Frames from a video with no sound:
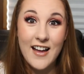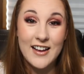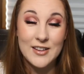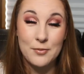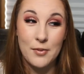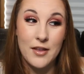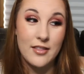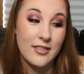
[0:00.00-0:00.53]
I
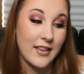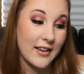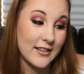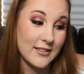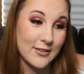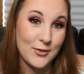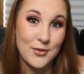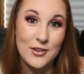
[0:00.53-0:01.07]
spent like
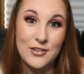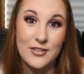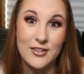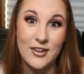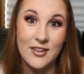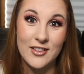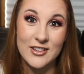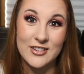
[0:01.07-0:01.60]

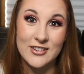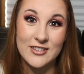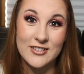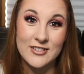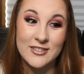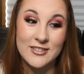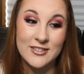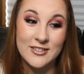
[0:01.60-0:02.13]

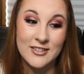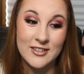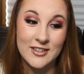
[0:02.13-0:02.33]
$200.